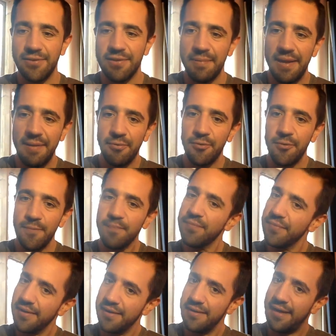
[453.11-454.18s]
people,
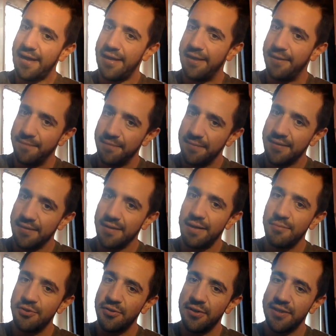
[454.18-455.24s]
hey,
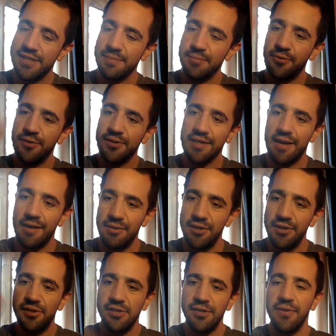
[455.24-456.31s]
come join the supporters club and
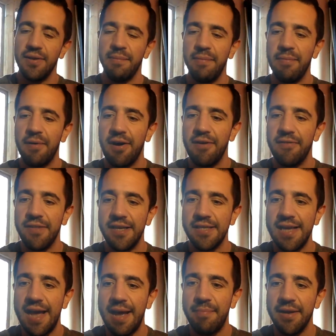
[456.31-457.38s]
you too can be part of this
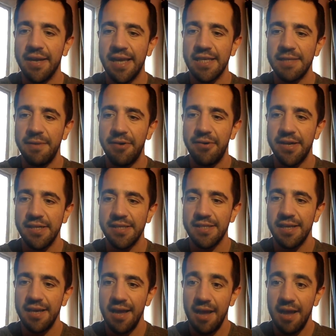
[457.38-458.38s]
epic experience.